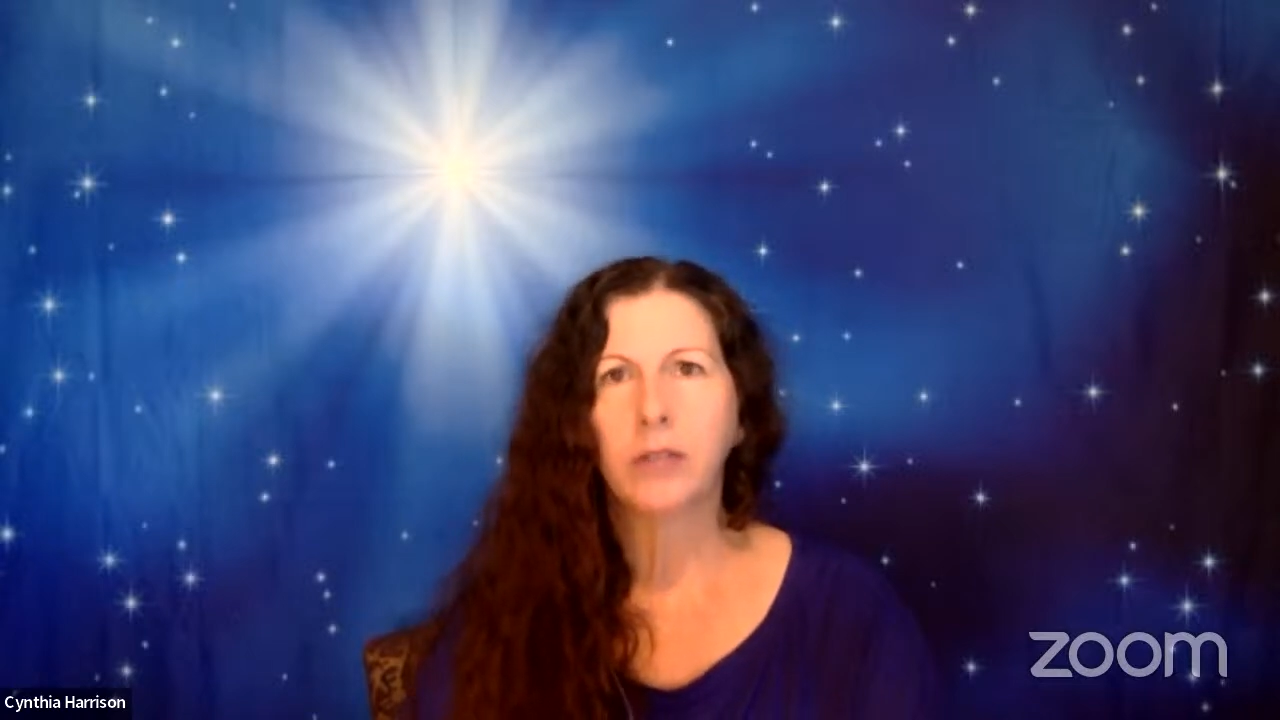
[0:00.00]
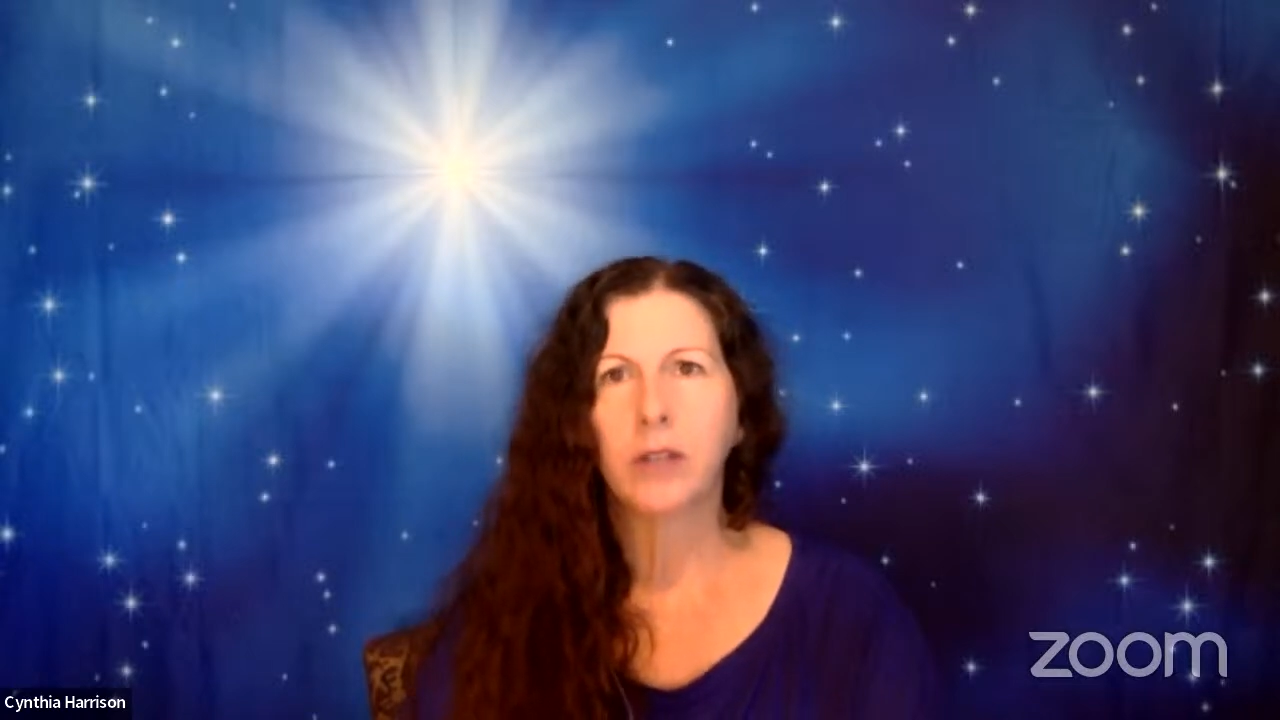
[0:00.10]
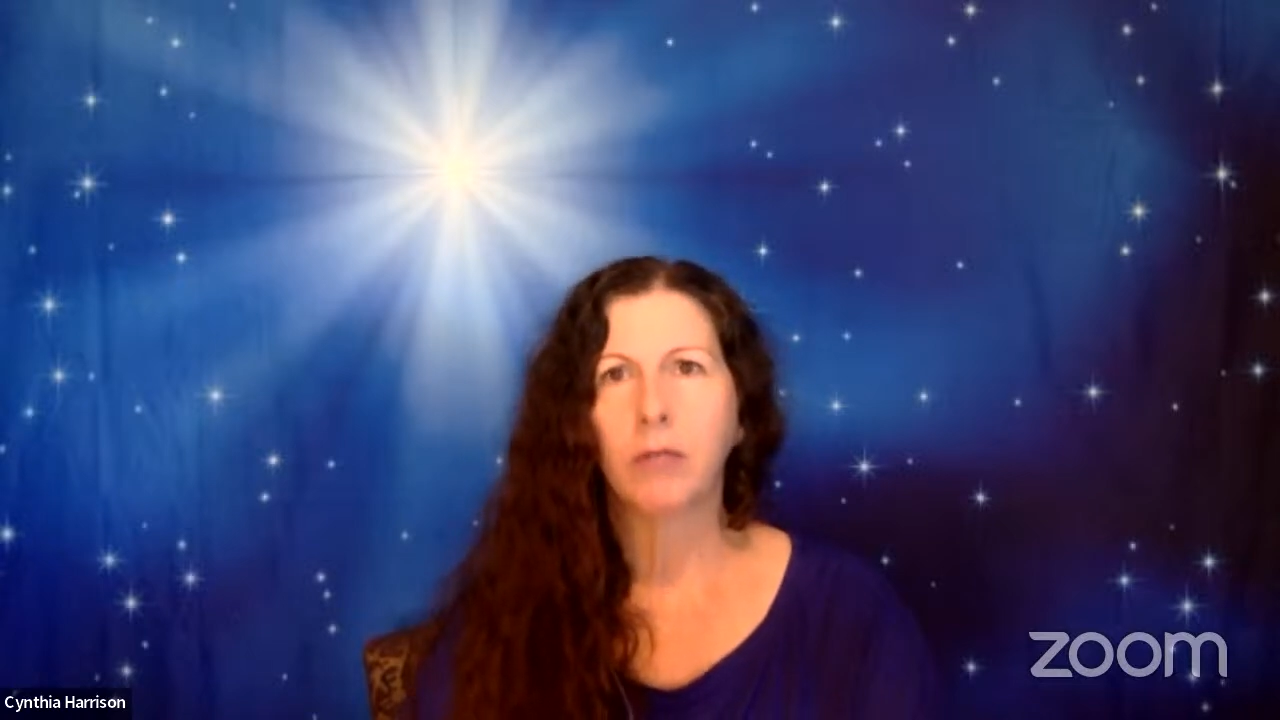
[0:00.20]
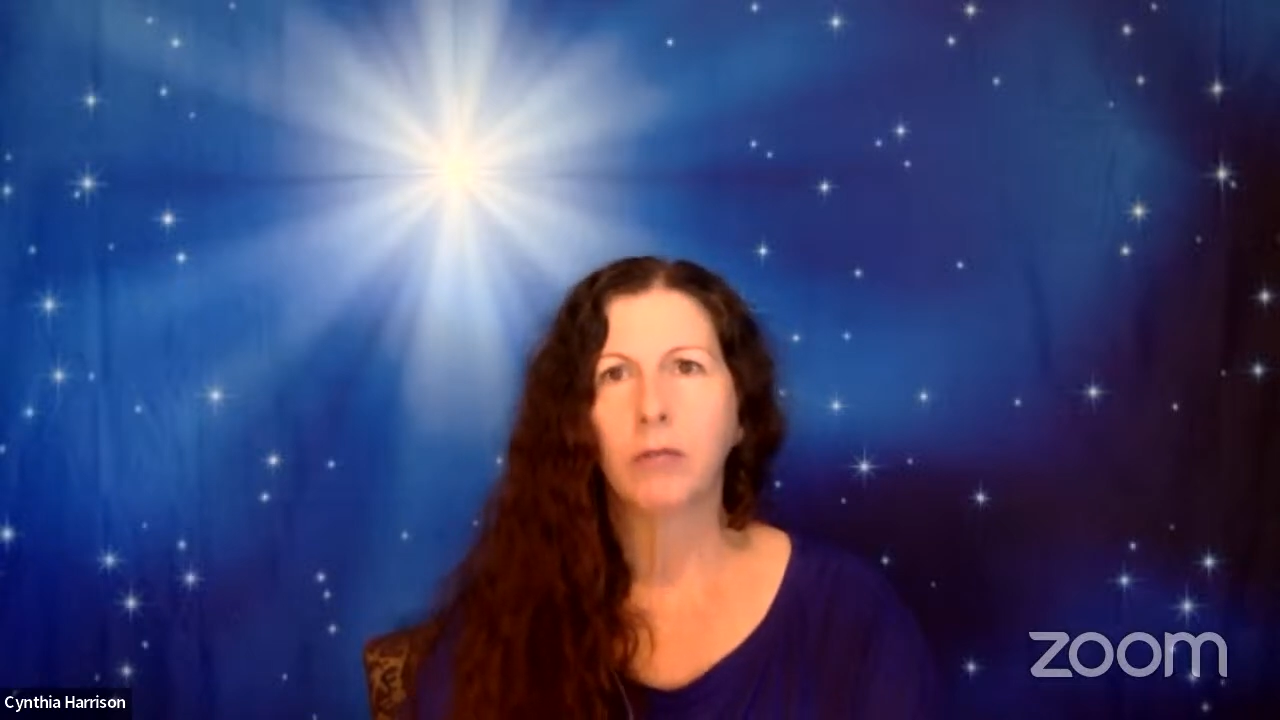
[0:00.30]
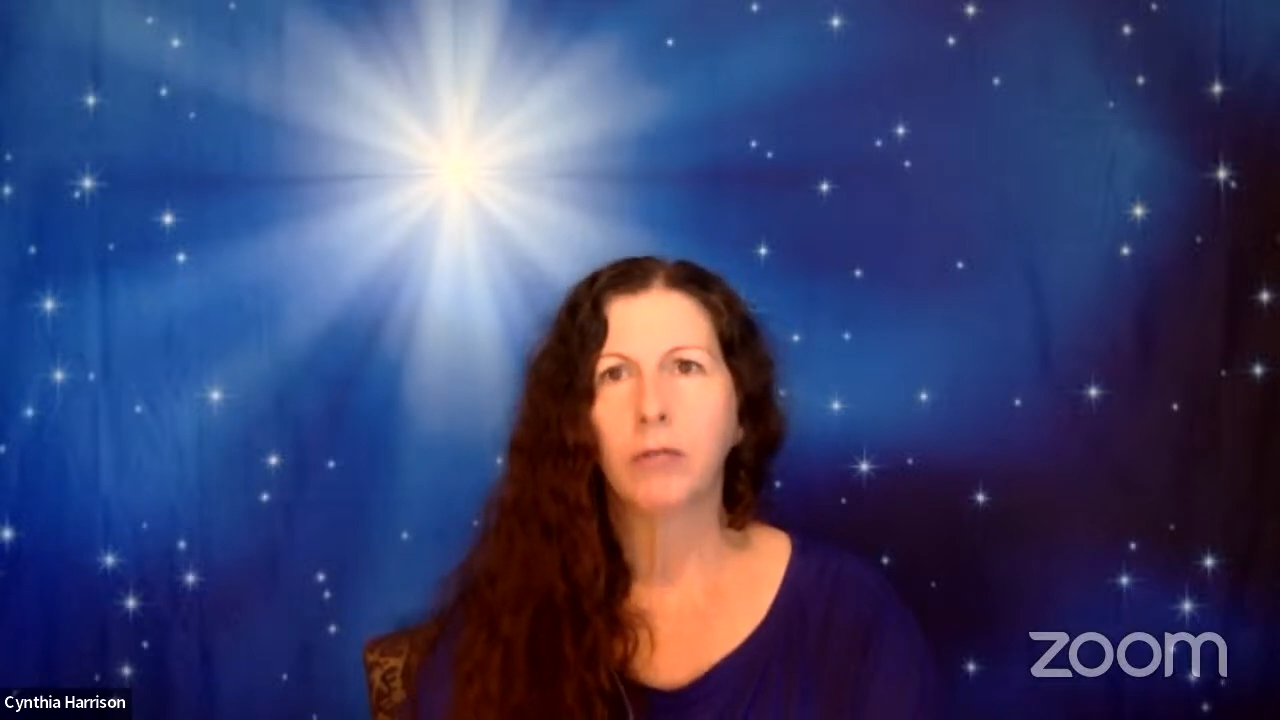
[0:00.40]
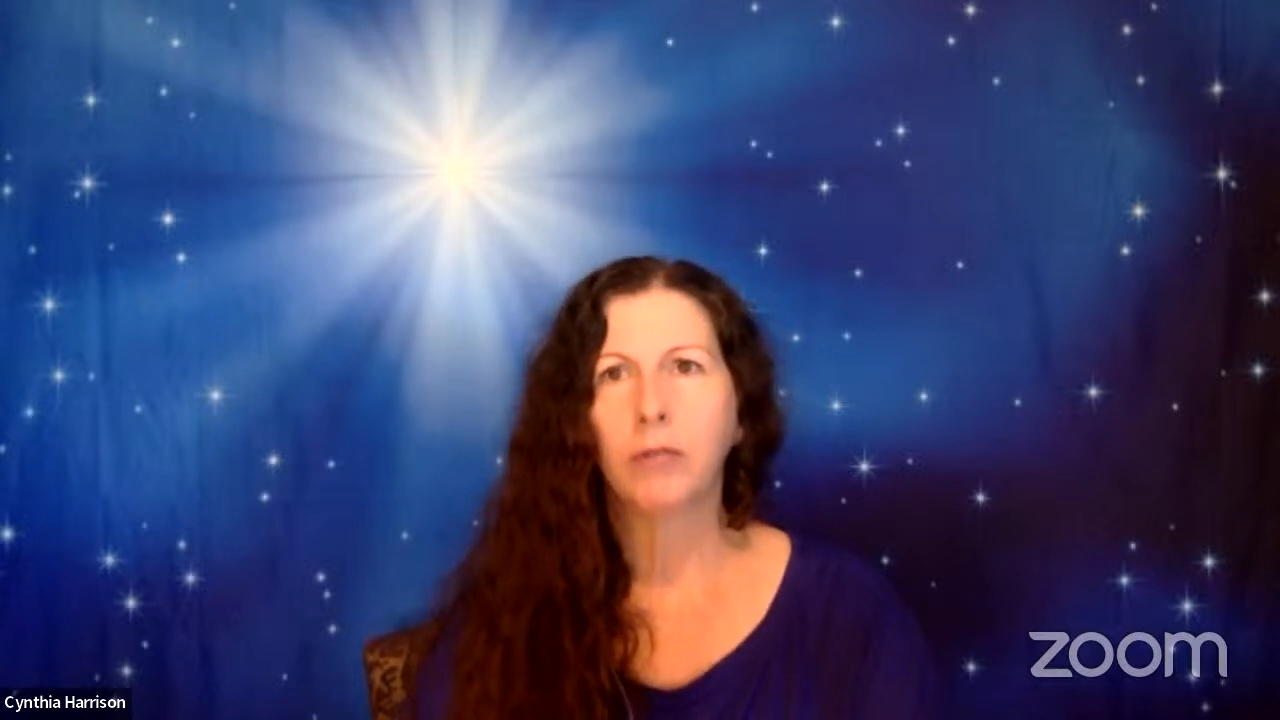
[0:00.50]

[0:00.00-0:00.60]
yourself or